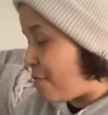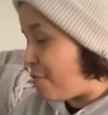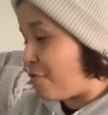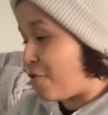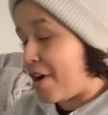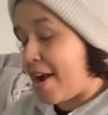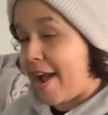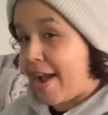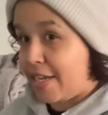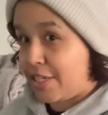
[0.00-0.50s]

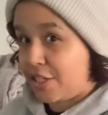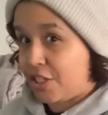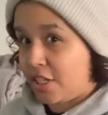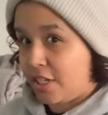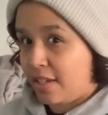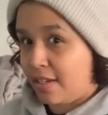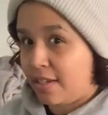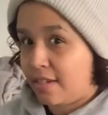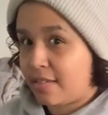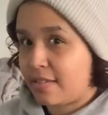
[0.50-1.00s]
for
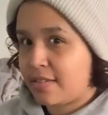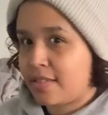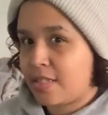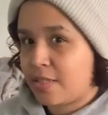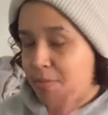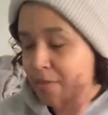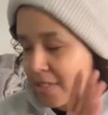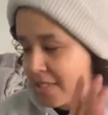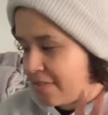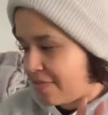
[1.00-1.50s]
Ashley
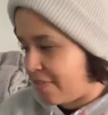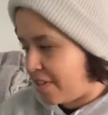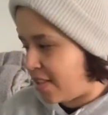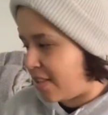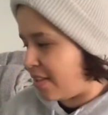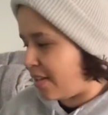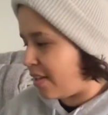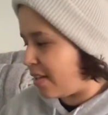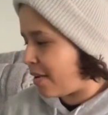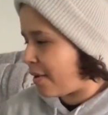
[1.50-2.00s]

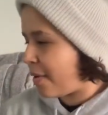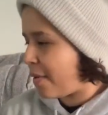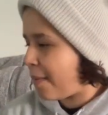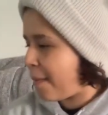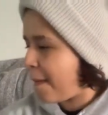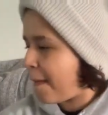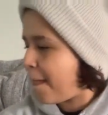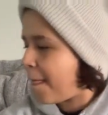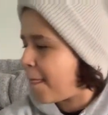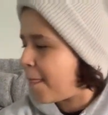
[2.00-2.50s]
specifically.
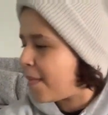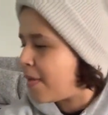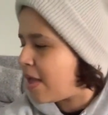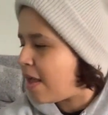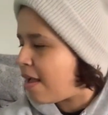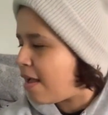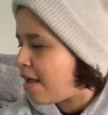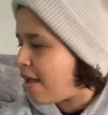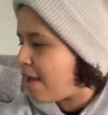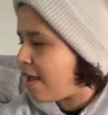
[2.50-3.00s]

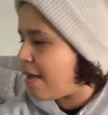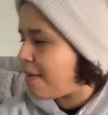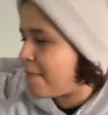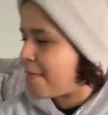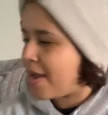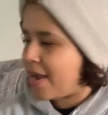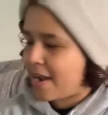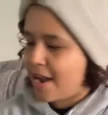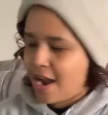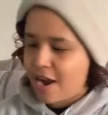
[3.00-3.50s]

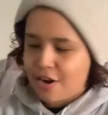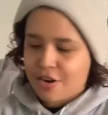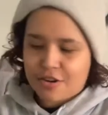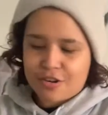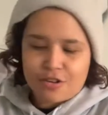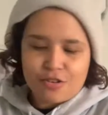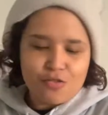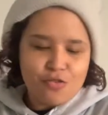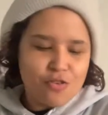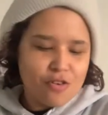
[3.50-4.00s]
I got
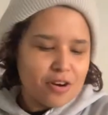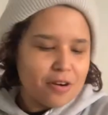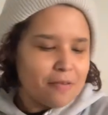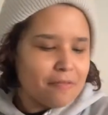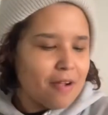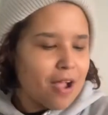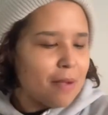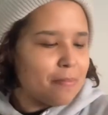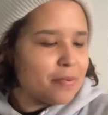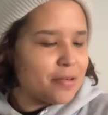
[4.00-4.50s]
her Nora
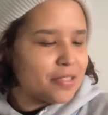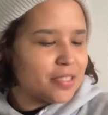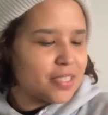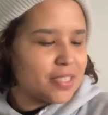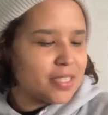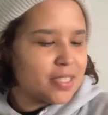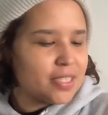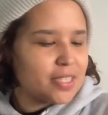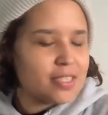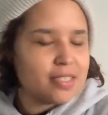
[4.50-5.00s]

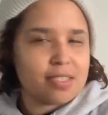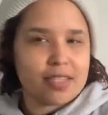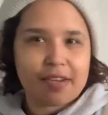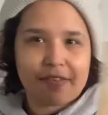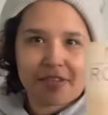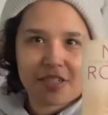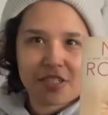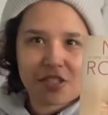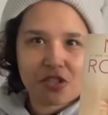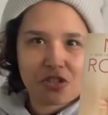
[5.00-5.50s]
Roberts'
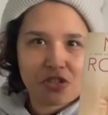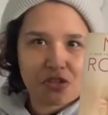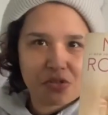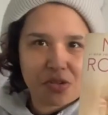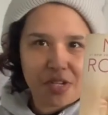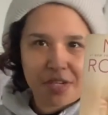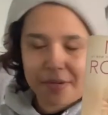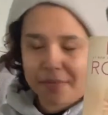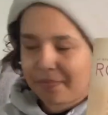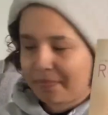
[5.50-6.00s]
Daring to
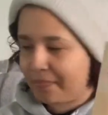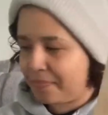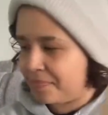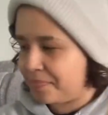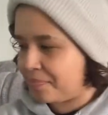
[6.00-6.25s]
Dream.